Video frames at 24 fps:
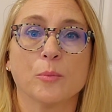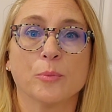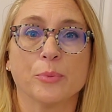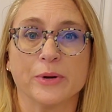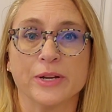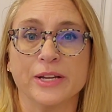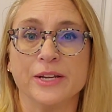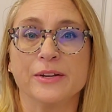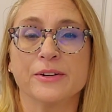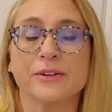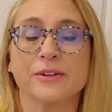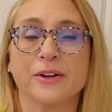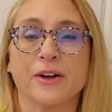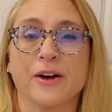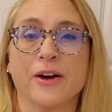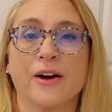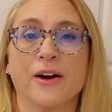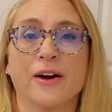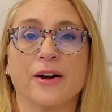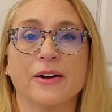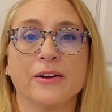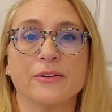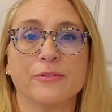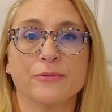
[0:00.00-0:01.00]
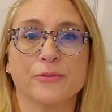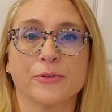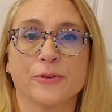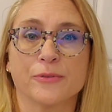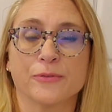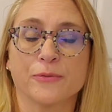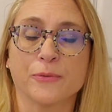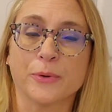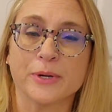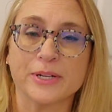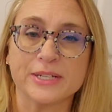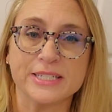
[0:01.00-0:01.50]
bring your dog for
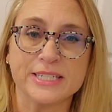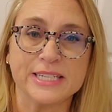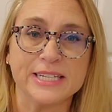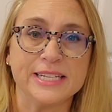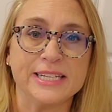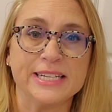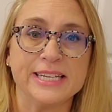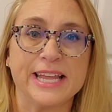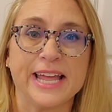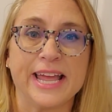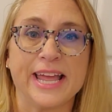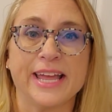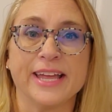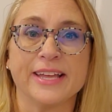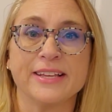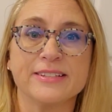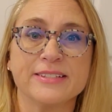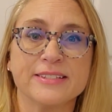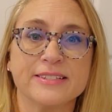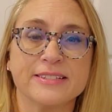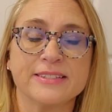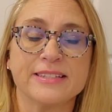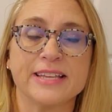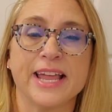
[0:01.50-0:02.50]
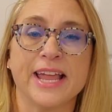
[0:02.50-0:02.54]
14 days